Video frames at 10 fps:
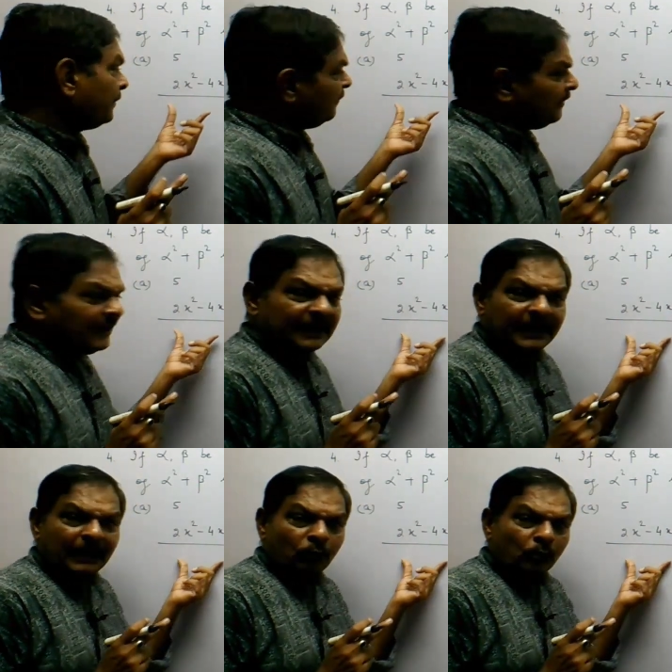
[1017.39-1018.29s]
We can
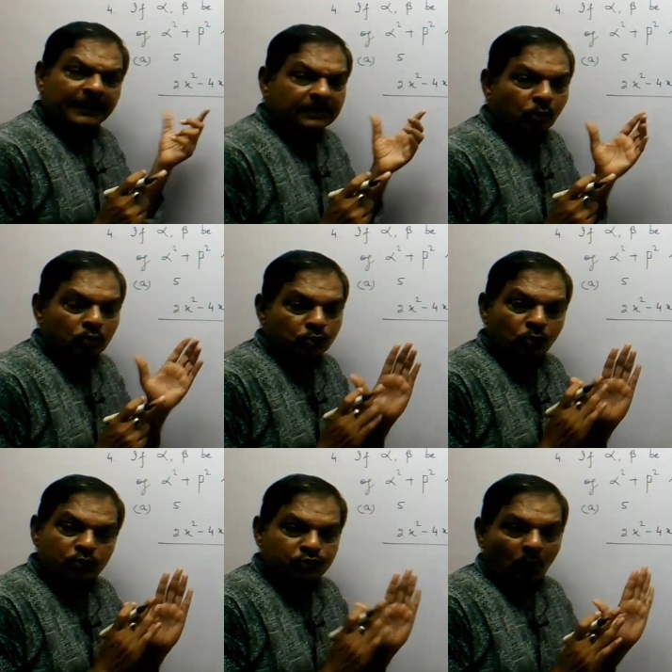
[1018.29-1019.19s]
calculate those
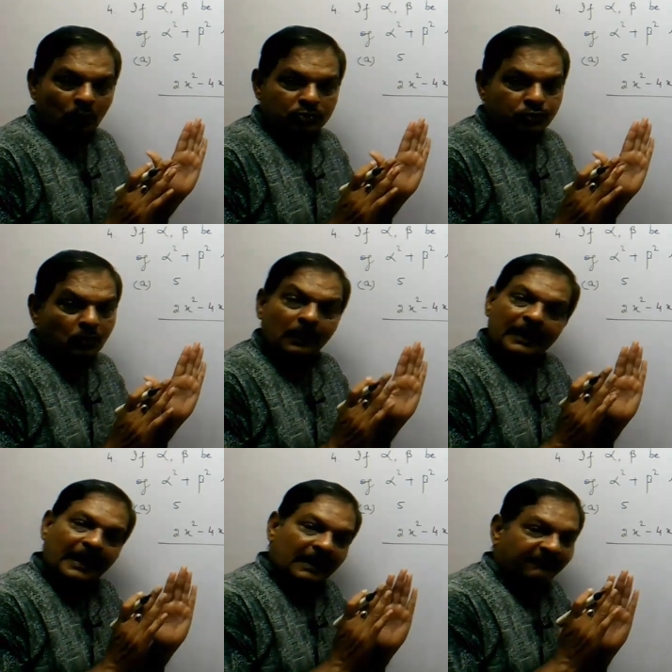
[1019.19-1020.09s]
roots also.
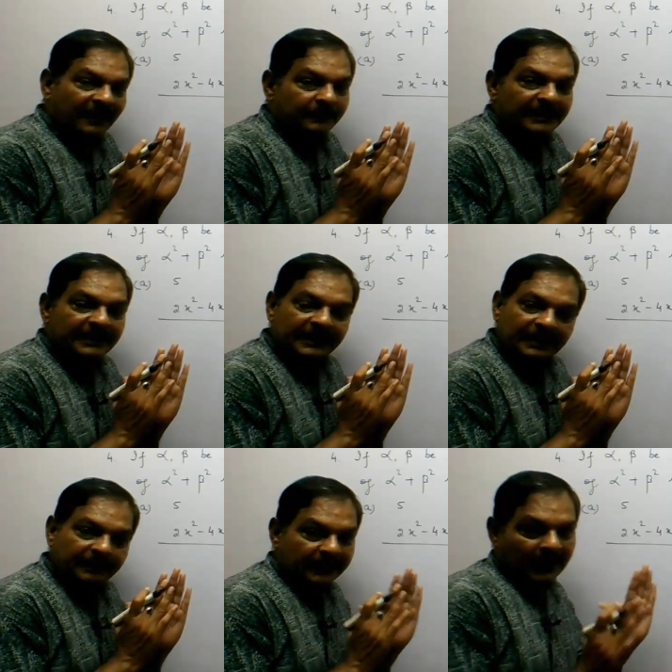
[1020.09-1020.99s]
Alpha and beta can
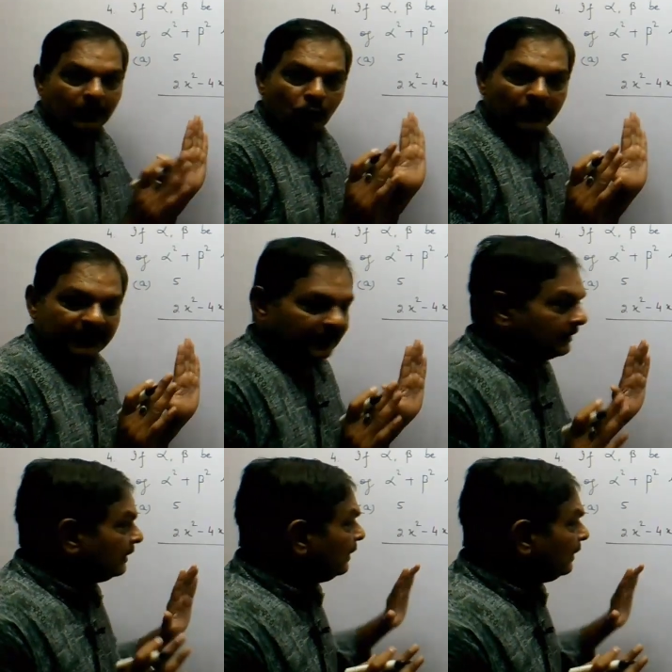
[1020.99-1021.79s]
be calculated.